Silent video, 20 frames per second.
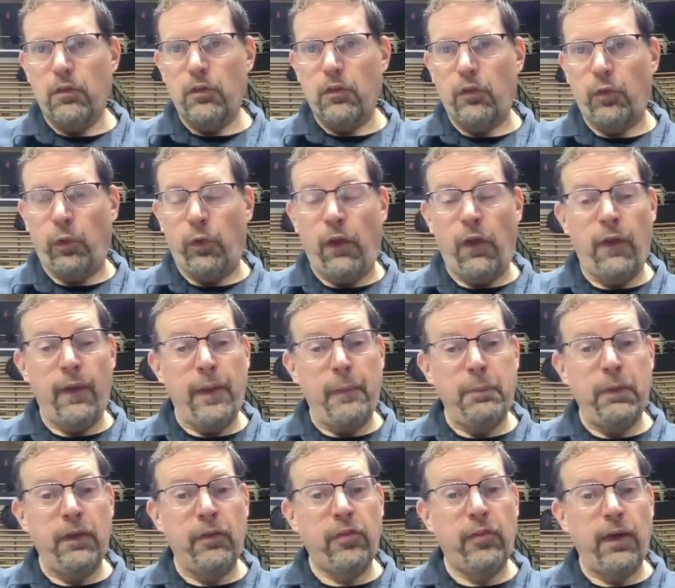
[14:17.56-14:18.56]
so with all that
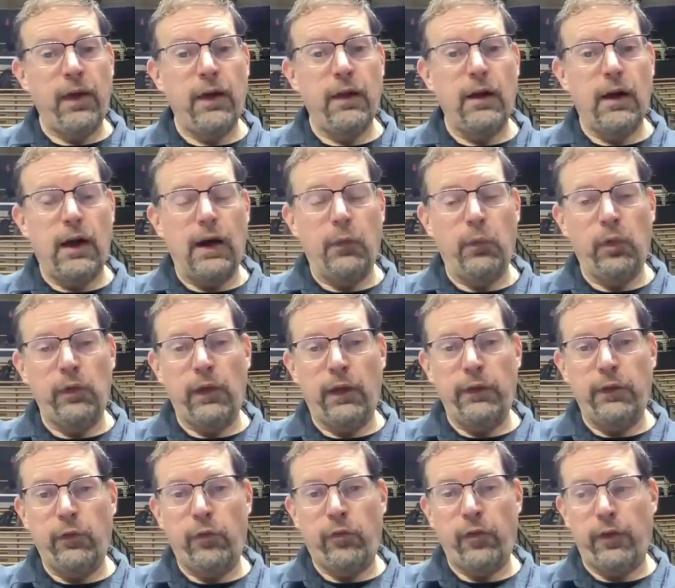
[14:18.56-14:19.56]
being said, I will
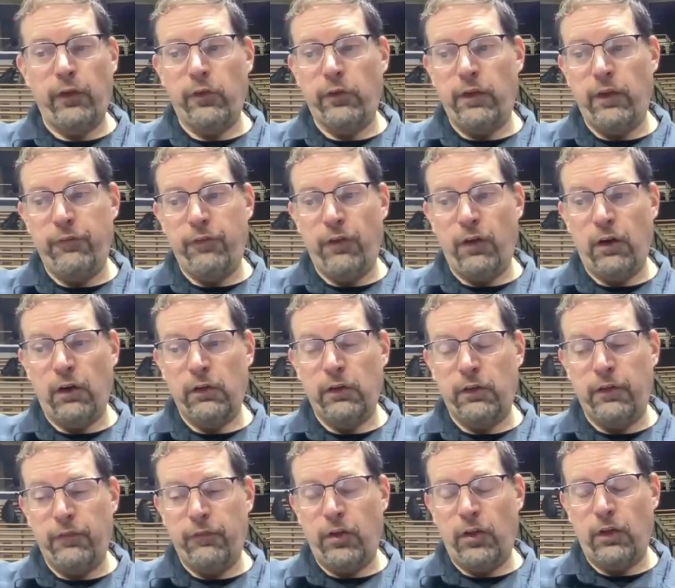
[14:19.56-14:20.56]
let you set your DVR,
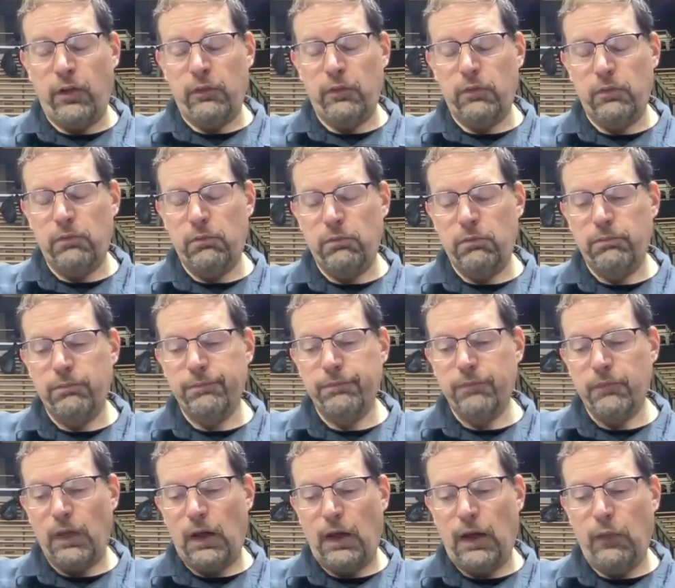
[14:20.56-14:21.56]
DVR
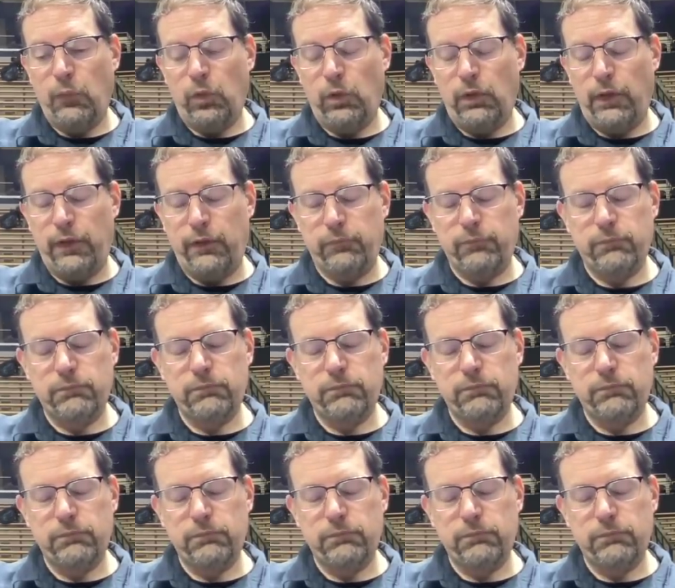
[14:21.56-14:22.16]
I will let.